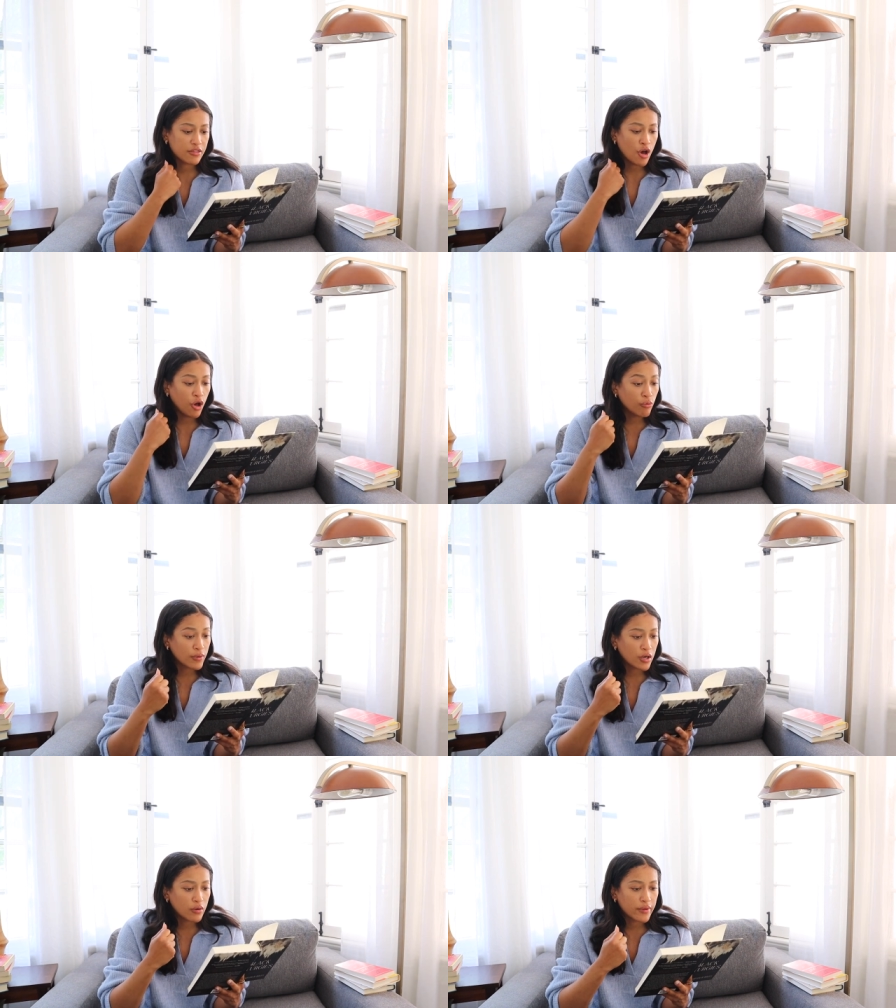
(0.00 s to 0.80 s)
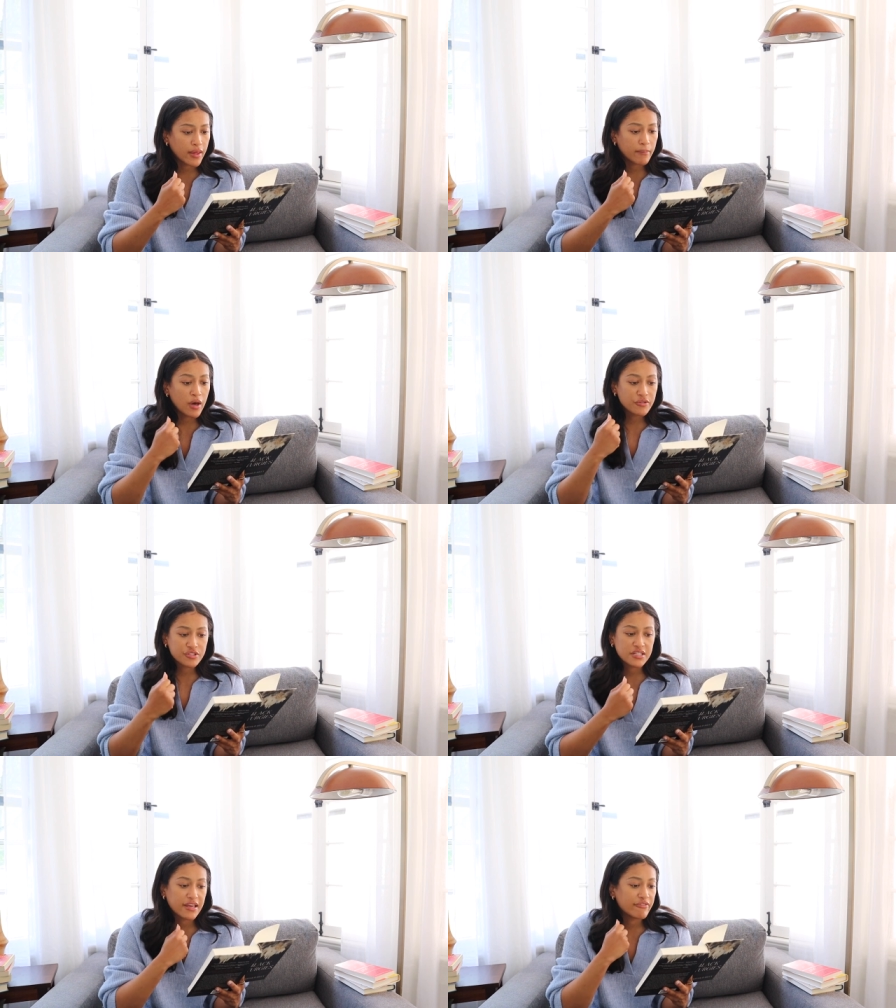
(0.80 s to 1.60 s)
Homegoing,
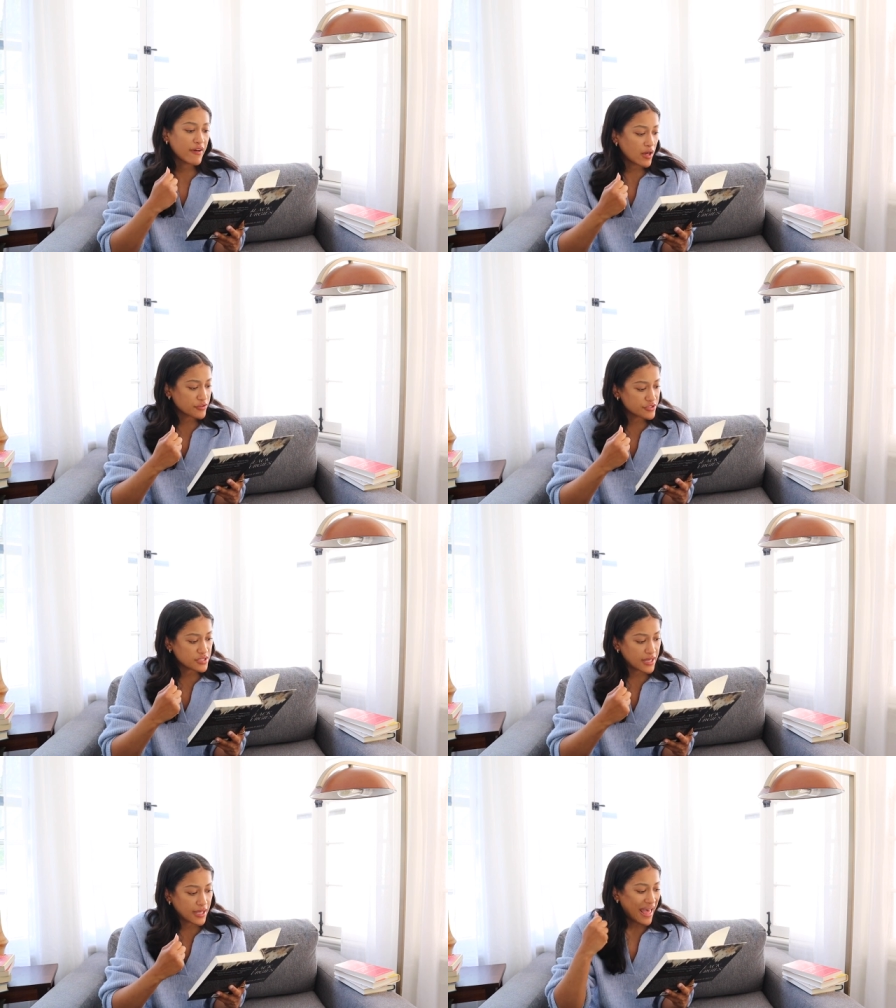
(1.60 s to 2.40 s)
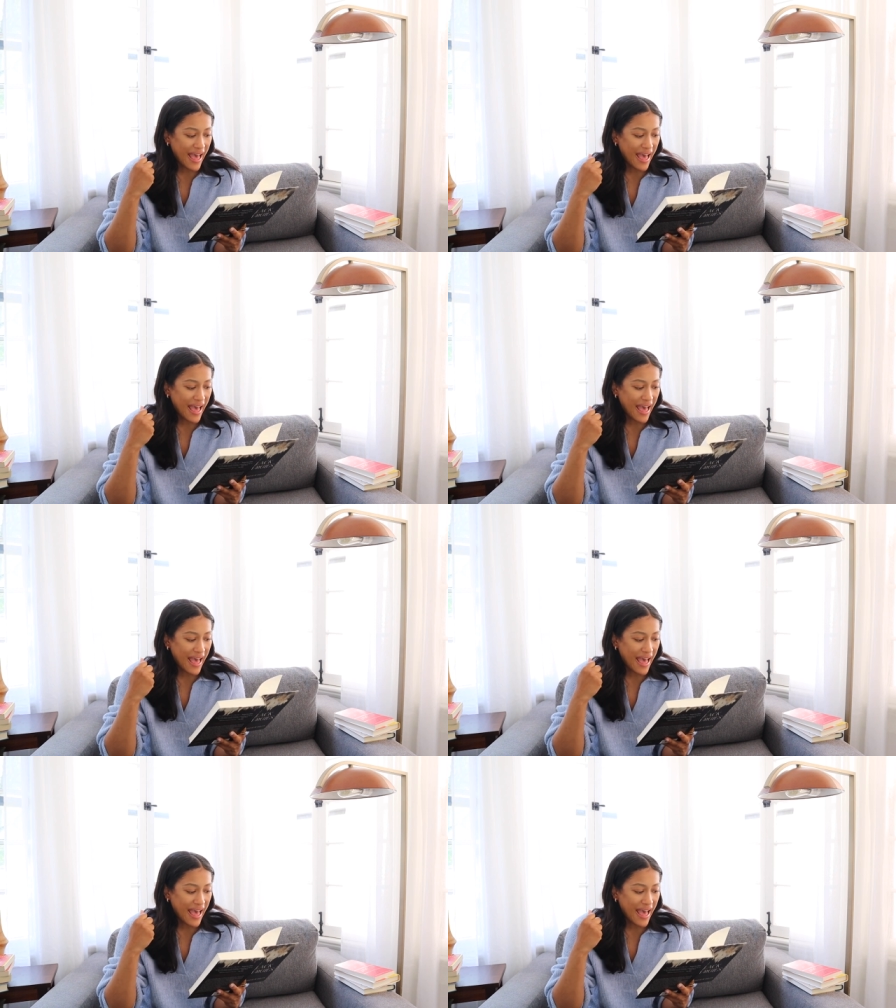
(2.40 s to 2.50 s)
Mother's Day, Father's Day,